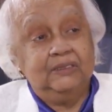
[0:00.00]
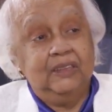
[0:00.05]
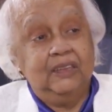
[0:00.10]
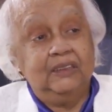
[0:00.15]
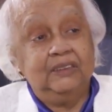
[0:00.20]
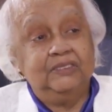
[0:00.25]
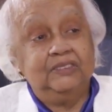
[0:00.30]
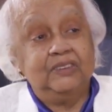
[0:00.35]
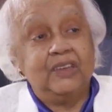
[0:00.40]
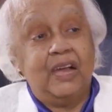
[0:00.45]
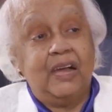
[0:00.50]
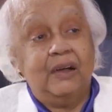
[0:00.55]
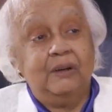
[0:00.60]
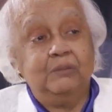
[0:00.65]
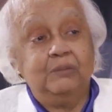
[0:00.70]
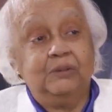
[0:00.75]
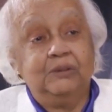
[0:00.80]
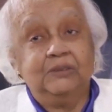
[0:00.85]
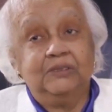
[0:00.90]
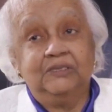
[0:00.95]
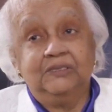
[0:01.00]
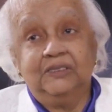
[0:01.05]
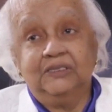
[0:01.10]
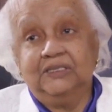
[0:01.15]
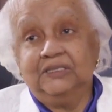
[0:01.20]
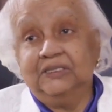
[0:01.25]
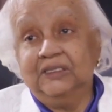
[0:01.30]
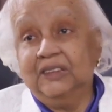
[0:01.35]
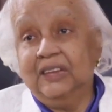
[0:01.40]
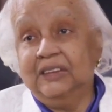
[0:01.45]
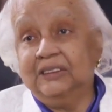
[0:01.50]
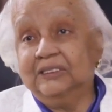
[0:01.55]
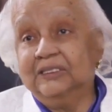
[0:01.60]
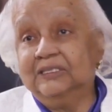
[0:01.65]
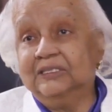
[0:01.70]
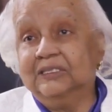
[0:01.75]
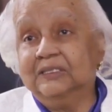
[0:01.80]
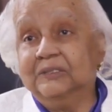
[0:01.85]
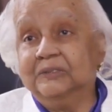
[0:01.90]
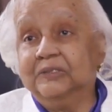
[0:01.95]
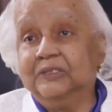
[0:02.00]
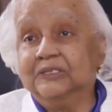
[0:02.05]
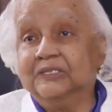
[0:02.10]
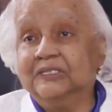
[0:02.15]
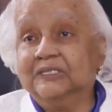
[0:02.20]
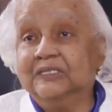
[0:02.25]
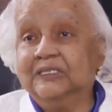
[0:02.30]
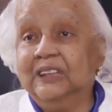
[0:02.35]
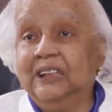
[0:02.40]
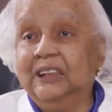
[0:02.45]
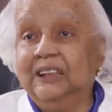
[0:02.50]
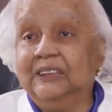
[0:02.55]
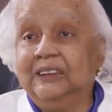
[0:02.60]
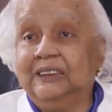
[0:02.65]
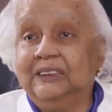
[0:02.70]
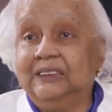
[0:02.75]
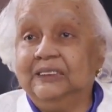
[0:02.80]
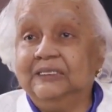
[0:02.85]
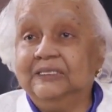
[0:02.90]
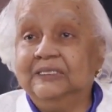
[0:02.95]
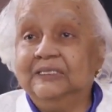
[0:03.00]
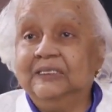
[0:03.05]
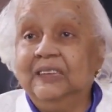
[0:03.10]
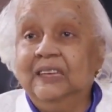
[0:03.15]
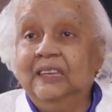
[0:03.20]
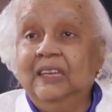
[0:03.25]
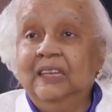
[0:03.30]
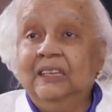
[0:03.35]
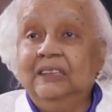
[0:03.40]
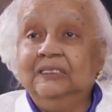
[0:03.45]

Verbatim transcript: Their job was to test the facilities